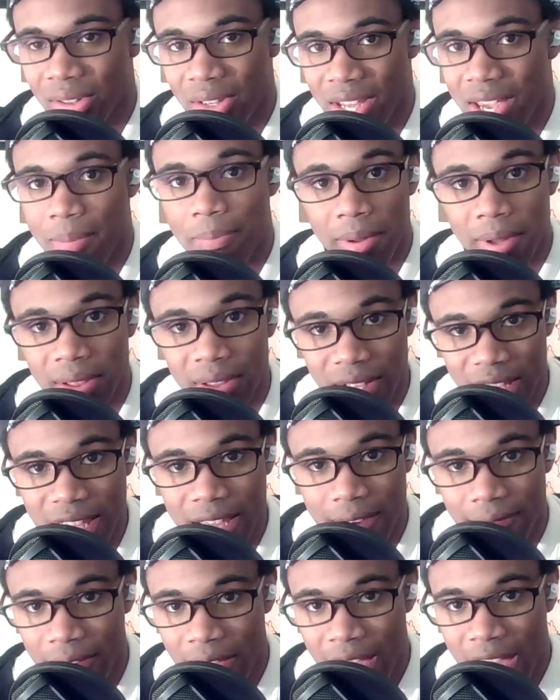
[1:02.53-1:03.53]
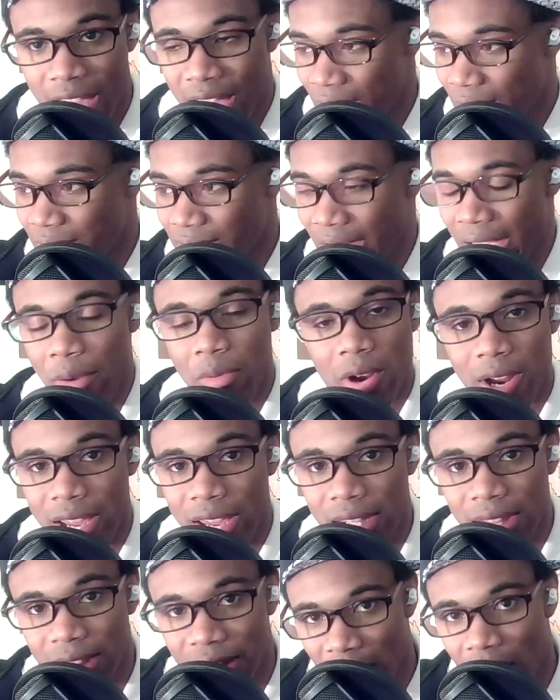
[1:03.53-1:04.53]
believe they were
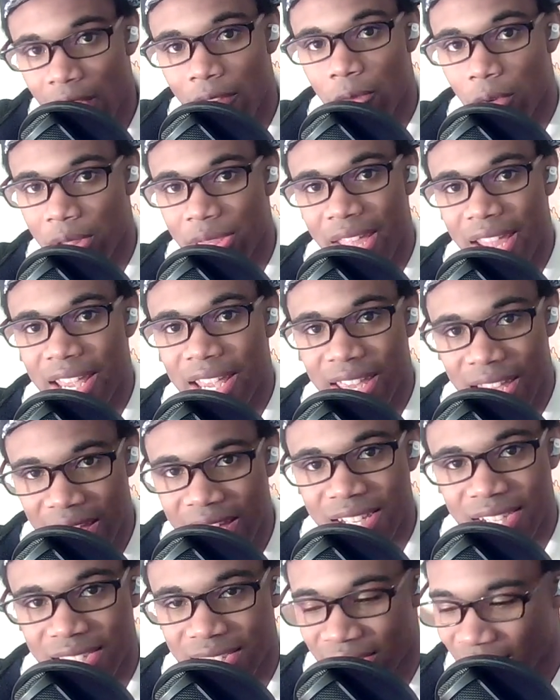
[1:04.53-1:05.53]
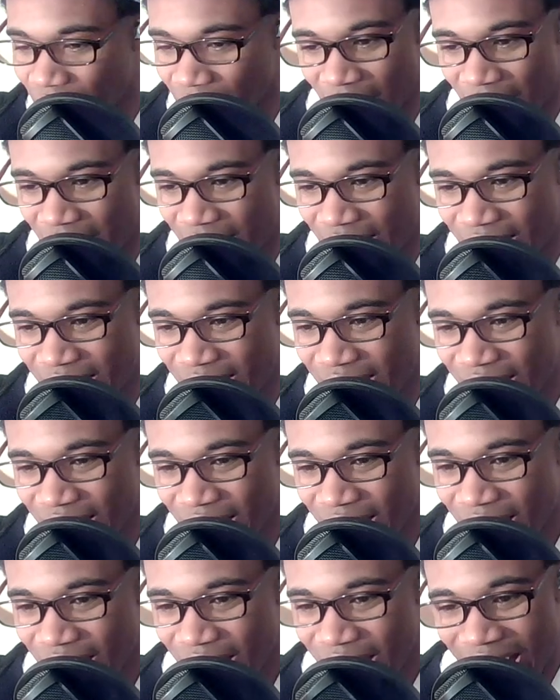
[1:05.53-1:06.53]
in love when they kissed. Like,
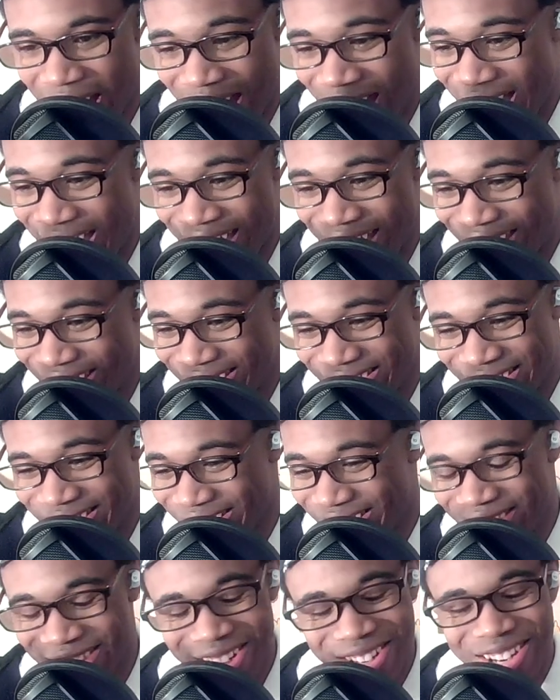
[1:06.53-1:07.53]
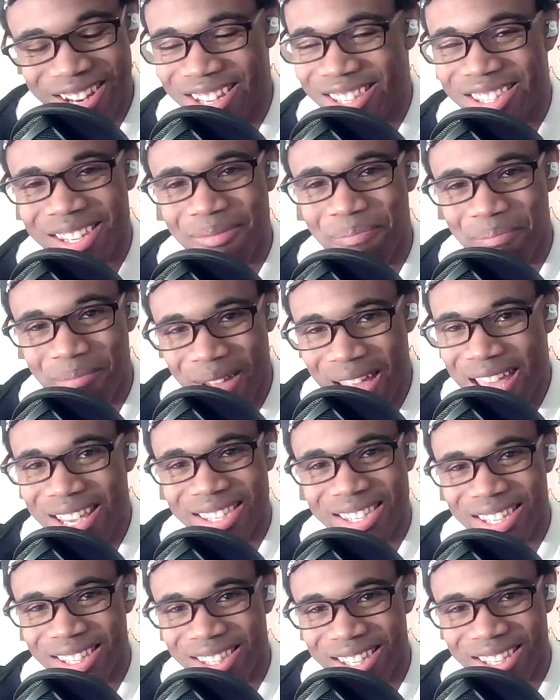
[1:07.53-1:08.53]
dude, it's
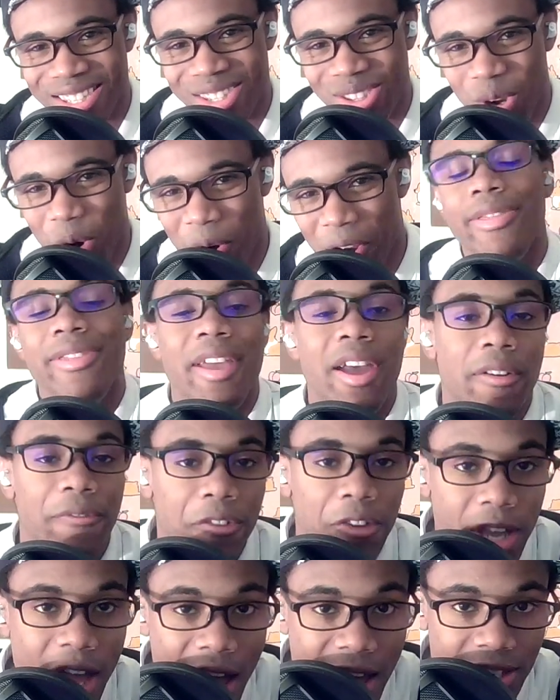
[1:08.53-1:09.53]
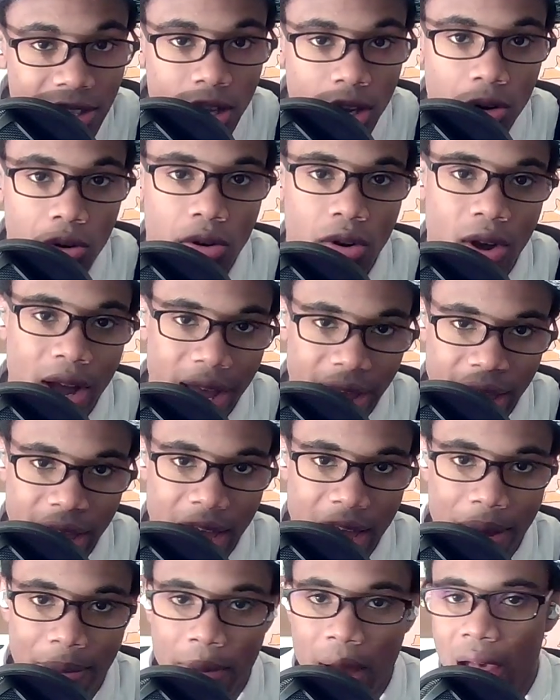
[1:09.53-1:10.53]
amazing, this story. Now, if you guys know who I
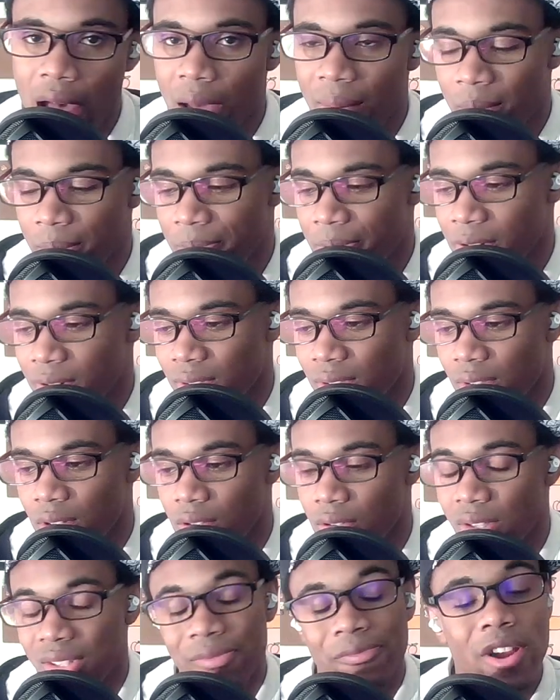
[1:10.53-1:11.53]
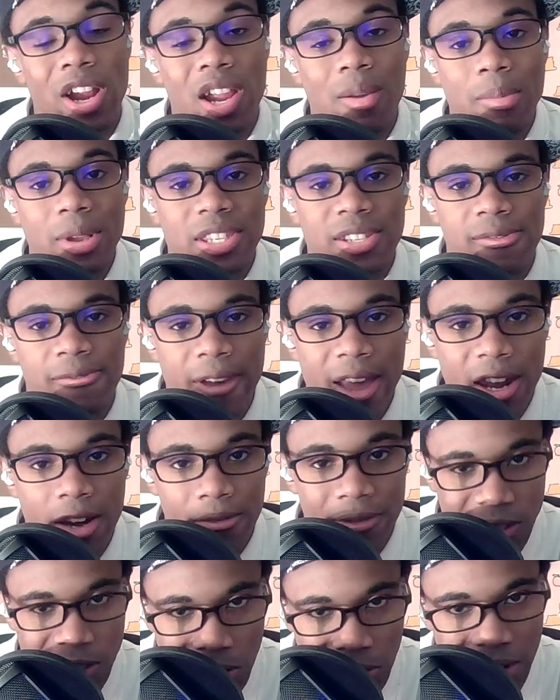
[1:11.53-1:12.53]
am, I'm a person who's very much a fan
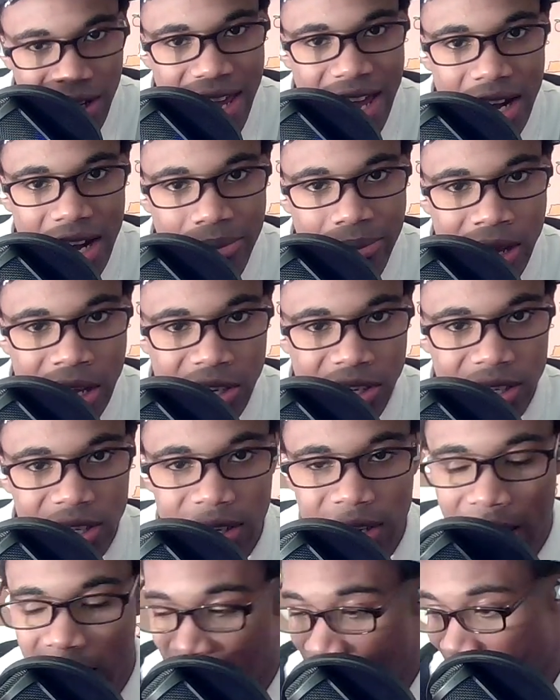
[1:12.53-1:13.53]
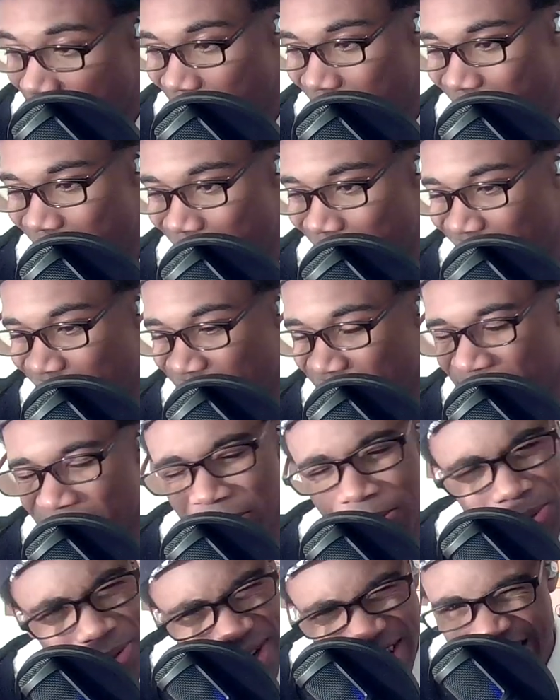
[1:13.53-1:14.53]
of 2D animation, and
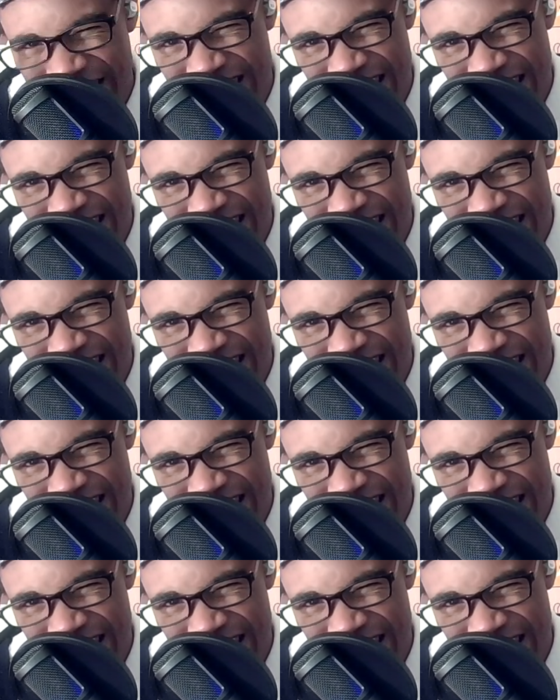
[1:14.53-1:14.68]
3D